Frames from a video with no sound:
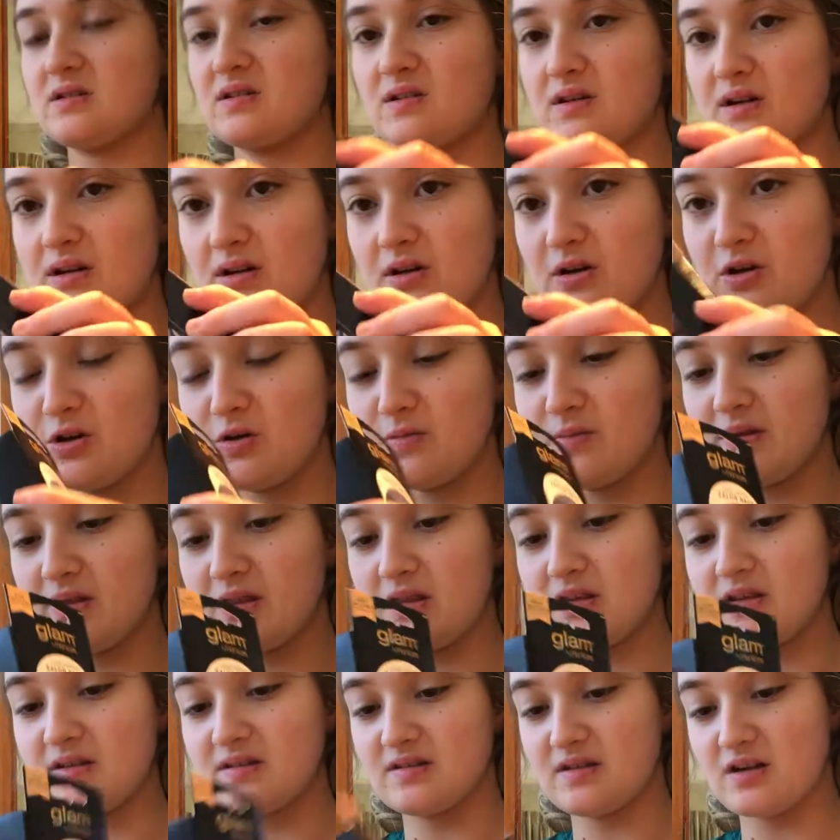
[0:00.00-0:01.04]
So I'm gonna open
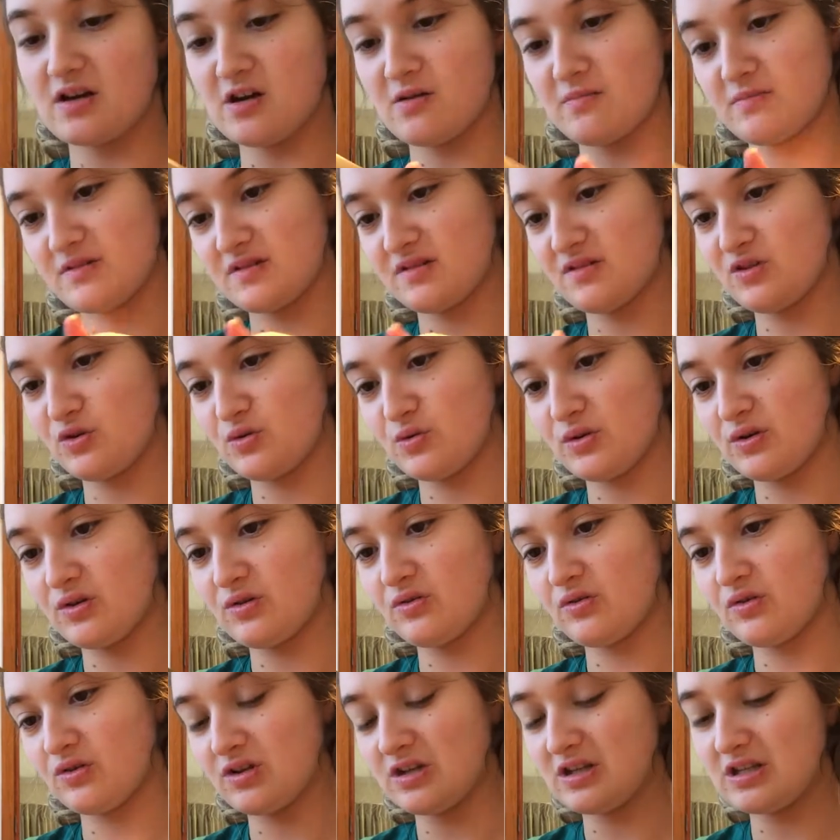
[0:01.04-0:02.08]
these up. Is glue
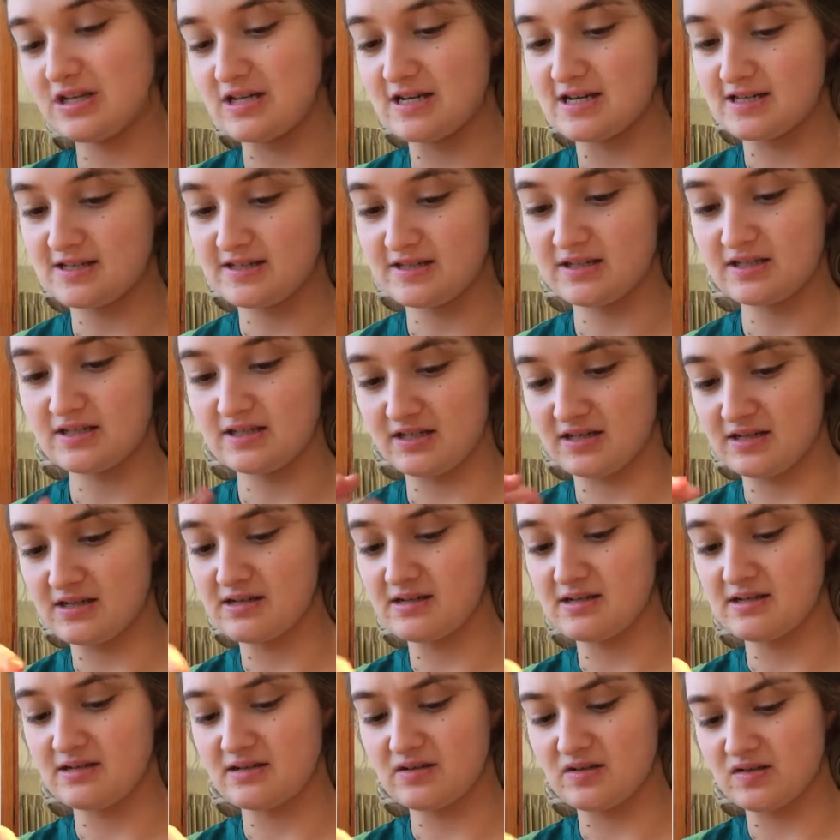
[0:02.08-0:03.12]
included? Yes, it
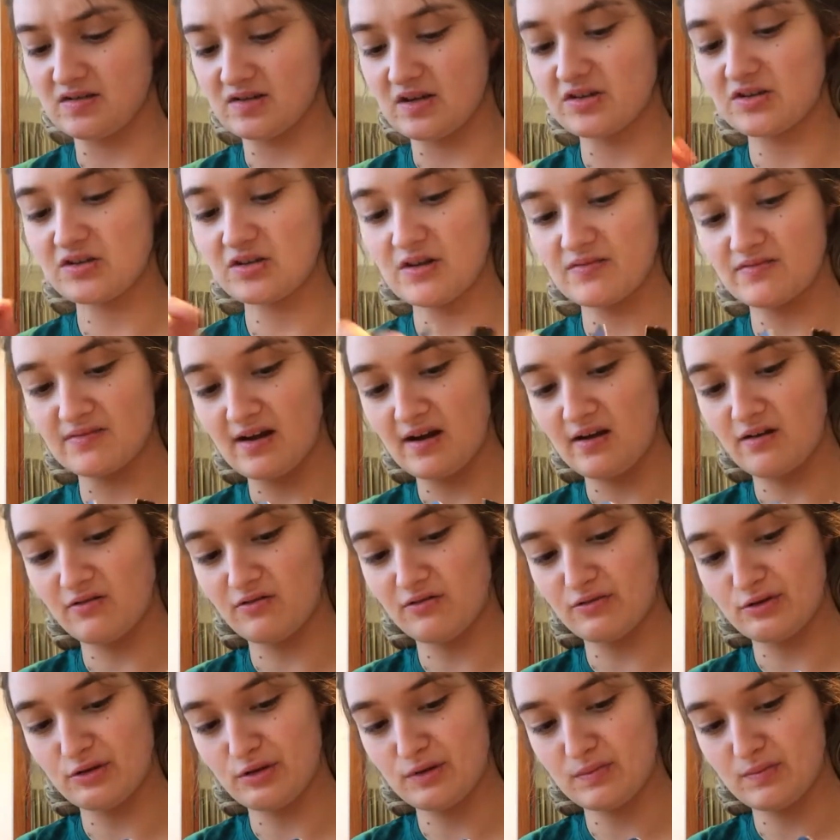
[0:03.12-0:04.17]
is. I do have nail
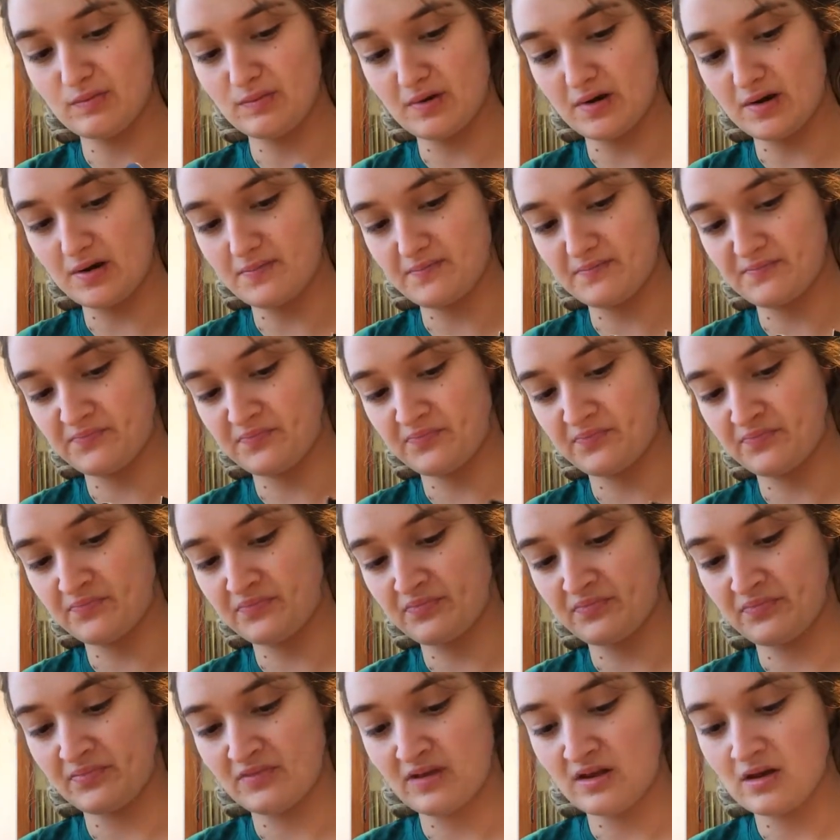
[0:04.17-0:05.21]
glue, but
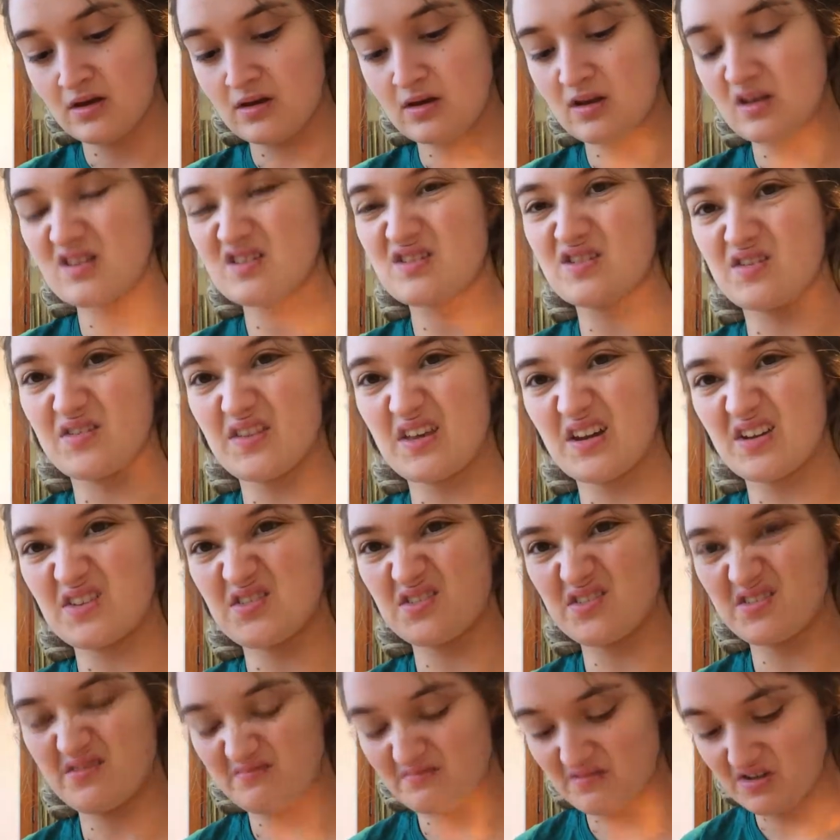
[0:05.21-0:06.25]
it's not that
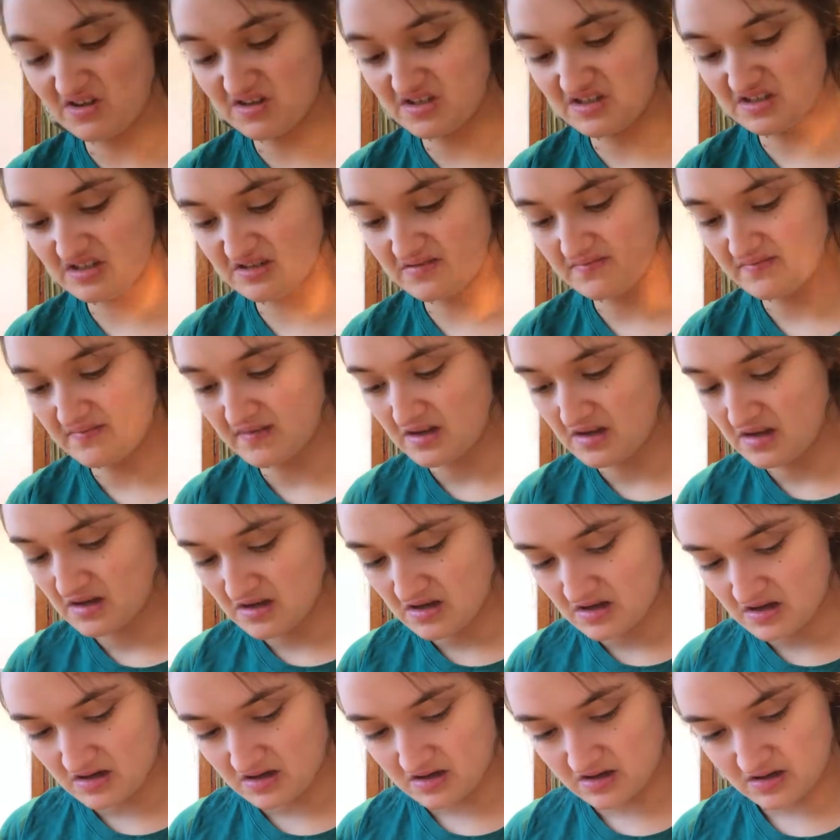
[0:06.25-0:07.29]
good, honestly.
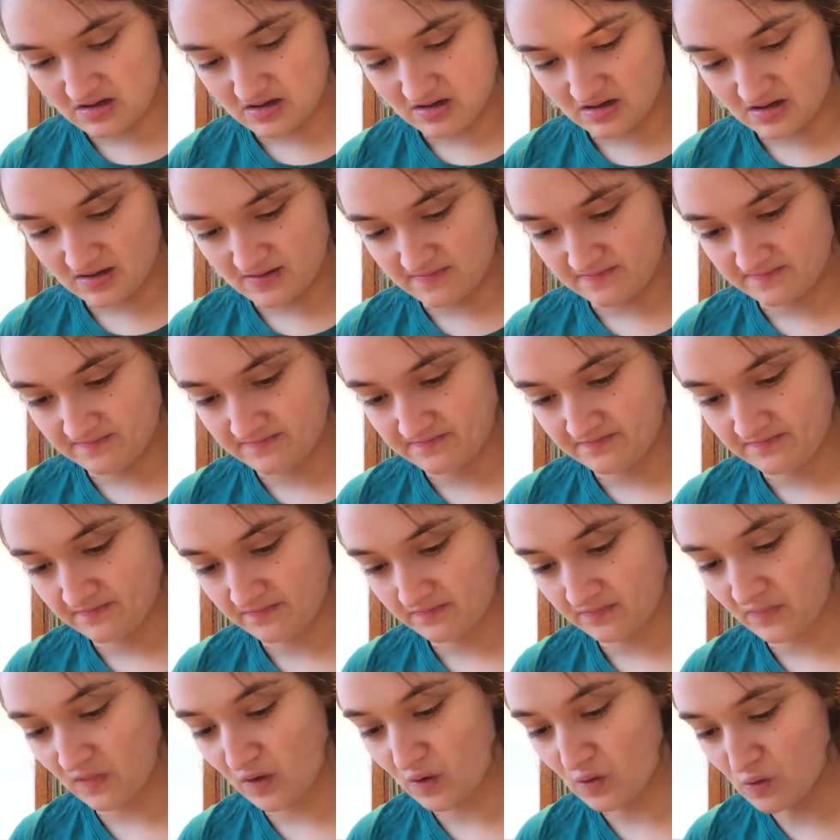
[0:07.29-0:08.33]
Oh,
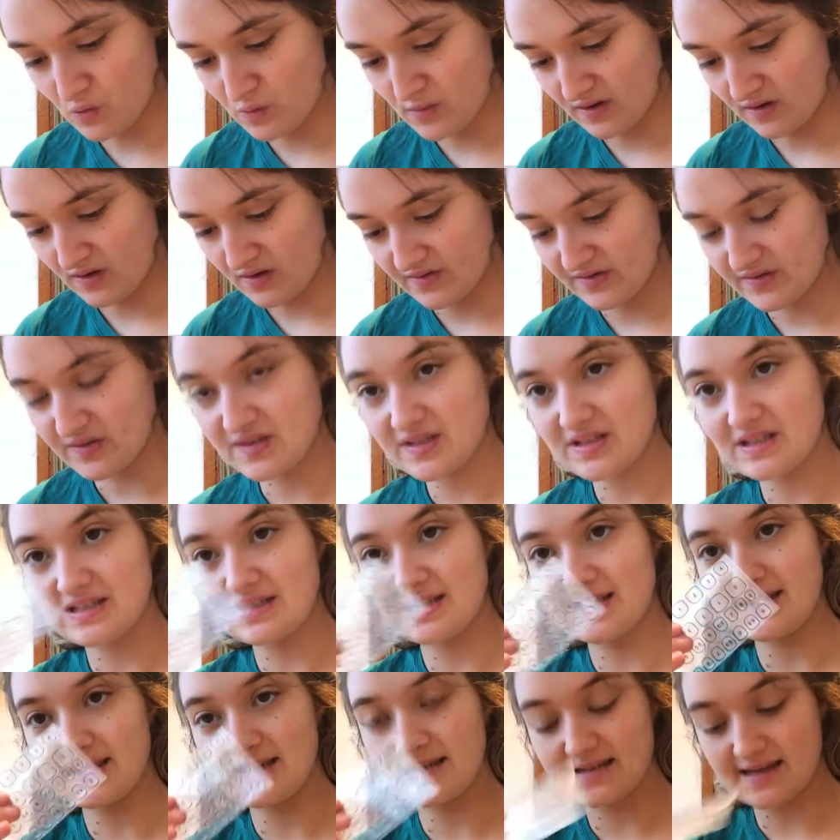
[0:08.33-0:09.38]
we got little
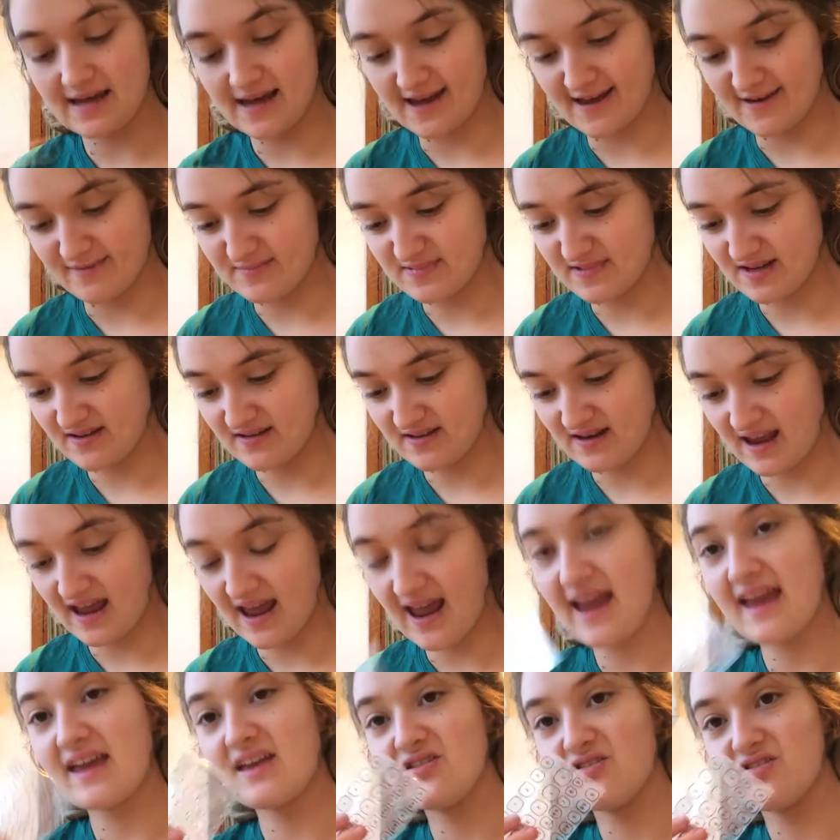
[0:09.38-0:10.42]
sticky tabs. I'd
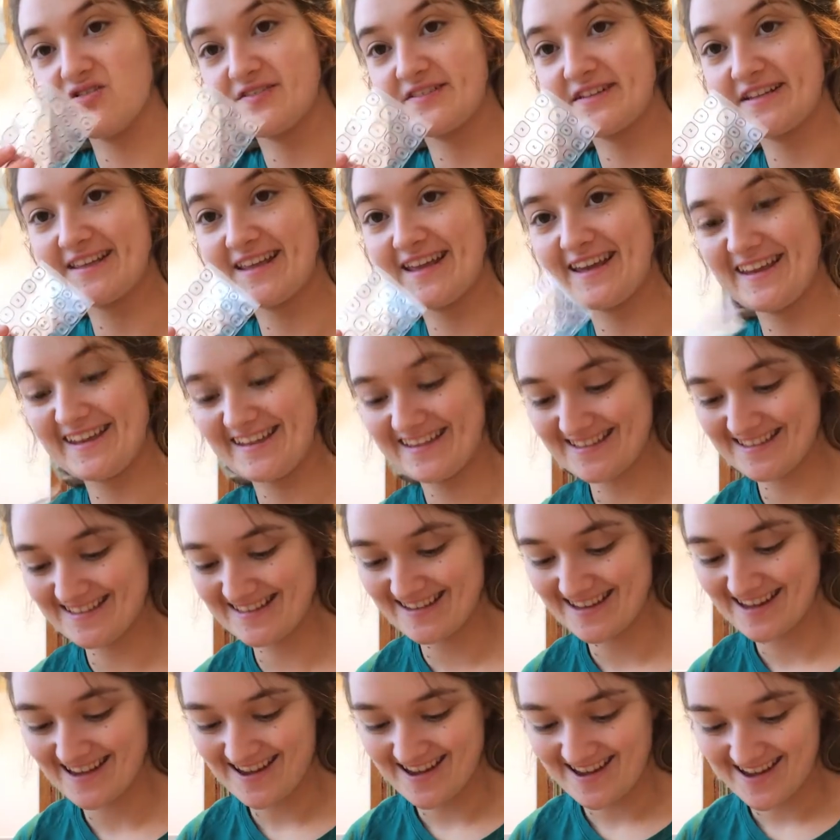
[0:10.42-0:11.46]
hate using these
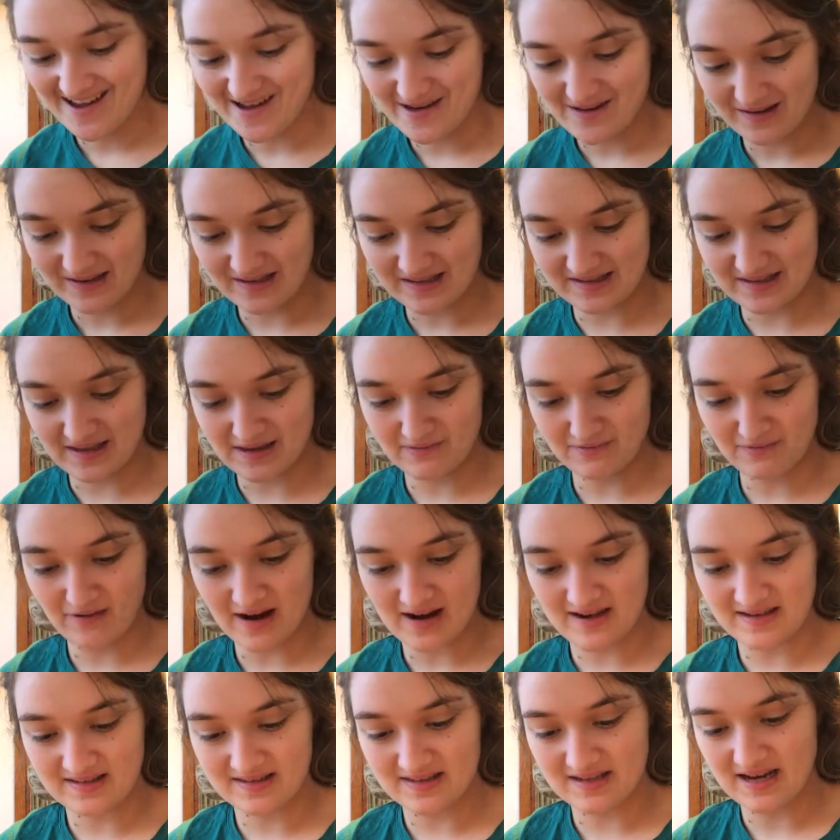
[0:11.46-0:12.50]
because they
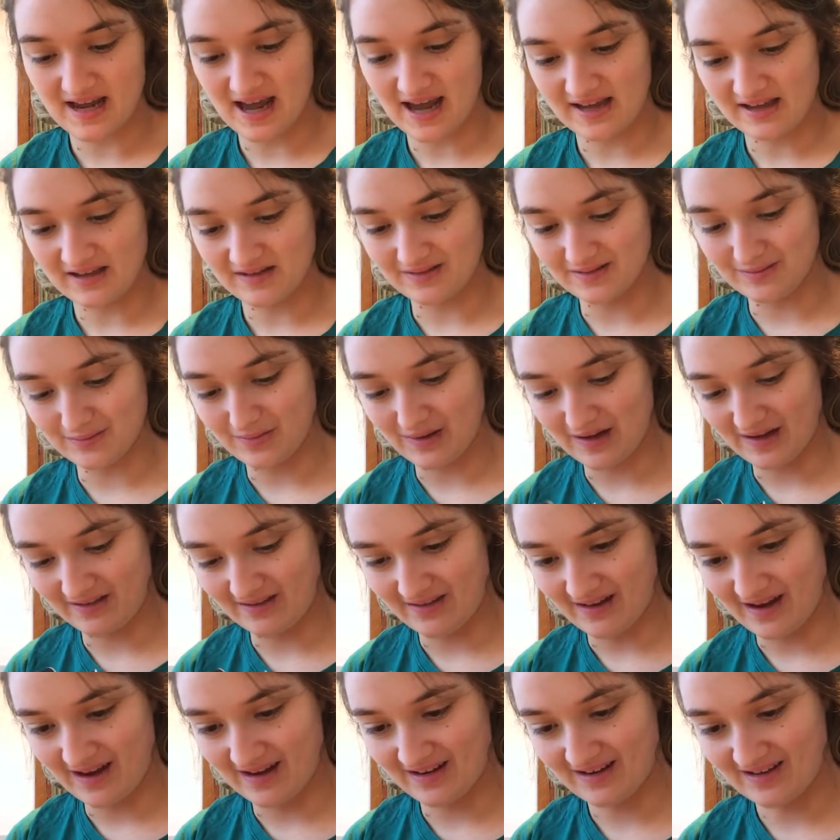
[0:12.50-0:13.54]
raise the nail by
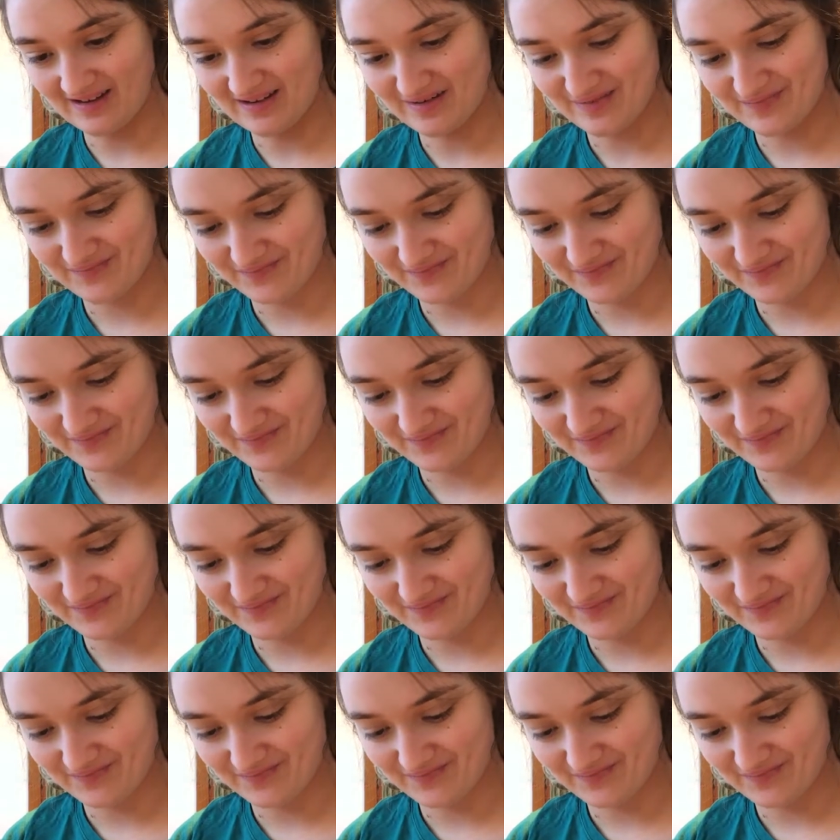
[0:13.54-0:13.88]
like